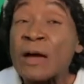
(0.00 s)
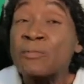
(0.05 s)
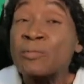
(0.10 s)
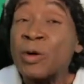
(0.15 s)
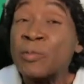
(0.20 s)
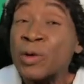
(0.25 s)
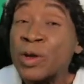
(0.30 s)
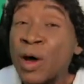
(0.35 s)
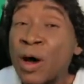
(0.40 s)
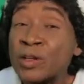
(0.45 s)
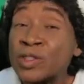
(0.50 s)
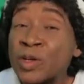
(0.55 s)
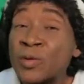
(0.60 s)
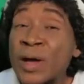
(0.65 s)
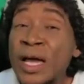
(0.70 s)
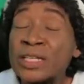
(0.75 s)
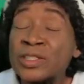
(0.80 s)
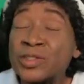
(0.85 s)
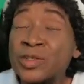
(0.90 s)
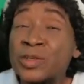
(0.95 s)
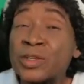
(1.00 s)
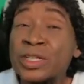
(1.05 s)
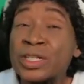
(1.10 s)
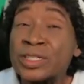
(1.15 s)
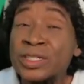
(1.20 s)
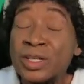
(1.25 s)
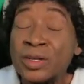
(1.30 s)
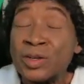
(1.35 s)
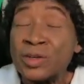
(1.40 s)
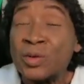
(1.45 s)
But we also ask you to
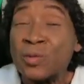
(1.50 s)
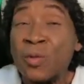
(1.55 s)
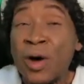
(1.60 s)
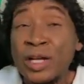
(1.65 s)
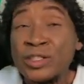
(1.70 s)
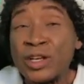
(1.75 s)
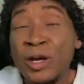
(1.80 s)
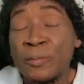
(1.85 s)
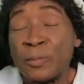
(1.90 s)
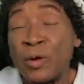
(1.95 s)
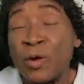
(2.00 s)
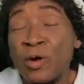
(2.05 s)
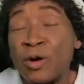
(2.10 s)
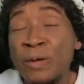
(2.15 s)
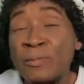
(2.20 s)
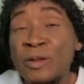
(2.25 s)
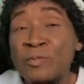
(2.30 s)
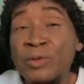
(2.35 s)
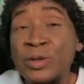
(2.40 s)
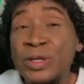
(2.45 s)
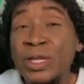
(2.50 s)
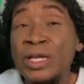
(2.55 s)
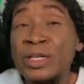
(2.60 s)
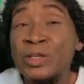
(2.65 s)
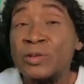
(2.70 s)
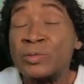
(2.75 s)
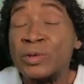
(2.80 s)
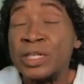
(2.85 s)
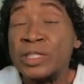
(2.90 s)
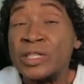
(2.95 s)
continue to watch our program. If you need
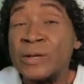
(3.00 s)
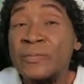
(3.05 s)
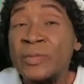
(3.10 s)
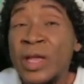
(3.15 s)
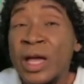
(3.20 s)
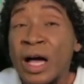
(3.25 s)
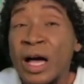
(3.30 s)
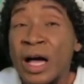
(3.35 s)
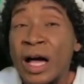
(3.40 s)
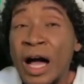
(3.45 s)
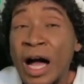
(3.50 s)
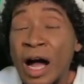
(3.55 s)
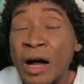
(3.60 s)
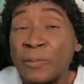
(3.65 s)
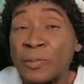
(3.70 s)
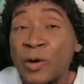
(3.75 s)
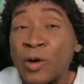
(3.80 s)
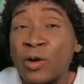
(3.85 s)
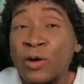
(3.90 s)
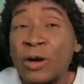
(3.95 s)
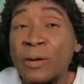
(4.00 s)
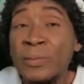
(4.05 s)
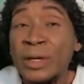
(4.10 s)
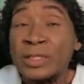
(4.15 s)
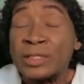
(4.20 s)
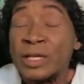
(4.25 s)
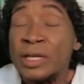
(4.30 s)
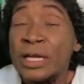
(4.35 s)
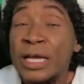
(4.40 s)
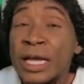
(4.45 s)
to reach uh, our program,
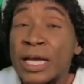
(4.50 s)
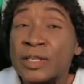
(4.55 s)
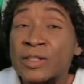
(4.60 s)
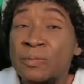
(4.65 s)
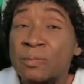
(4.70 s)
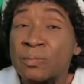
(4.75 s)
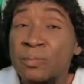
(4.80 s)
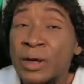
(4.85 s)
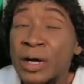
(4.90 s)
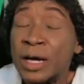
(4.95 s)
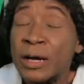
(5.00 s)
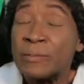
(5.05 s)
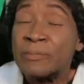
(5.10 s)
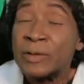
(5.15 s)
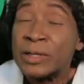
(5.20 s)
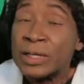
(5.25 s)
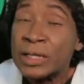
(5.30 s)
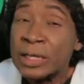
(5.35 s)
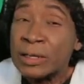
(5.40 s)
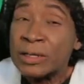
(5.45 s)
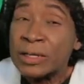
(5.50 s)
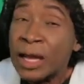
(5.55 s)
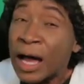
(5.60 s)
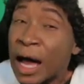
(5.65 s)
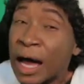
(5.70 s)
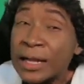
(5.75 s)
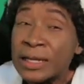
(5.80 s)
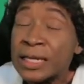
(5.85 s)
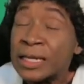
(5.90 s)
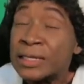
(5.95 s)
it's, it's uh,
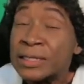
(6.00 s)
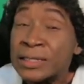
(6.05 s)
God